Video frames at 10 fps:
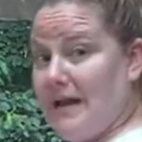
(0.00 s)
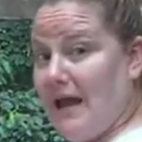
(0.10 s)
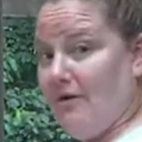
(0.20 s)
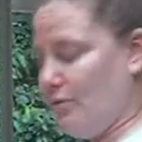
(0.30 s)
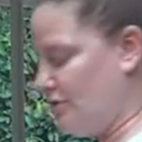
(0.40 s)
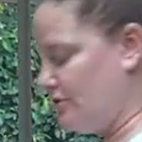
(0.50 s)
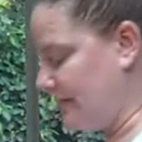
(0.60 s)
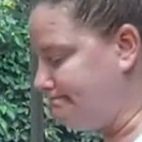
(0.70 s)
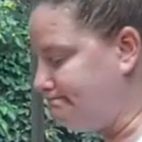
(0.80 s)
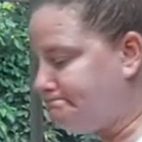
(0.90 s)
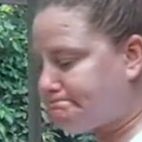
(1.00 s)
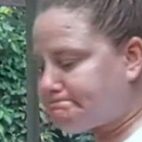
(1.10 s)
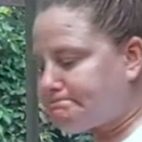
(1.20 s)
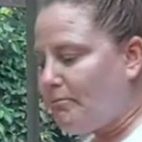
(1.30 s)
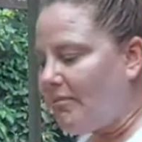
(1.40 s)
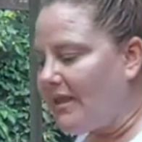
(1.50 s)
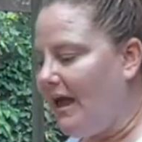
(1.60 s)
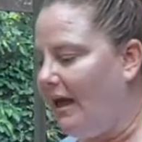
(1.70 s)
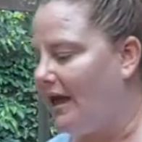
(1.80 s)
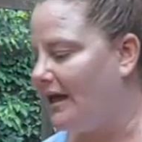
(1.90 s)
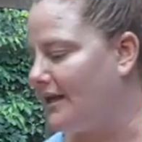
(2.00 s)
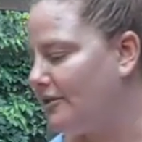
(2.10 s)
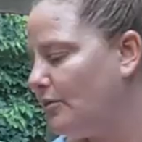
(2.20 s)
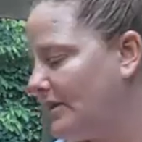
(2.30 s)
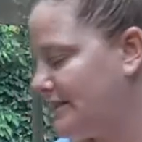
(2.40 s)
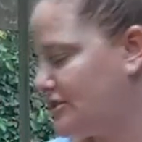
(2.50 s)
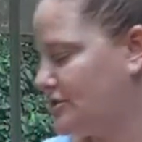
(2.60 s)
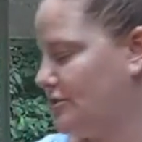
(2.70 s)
out when you're done. Another one that's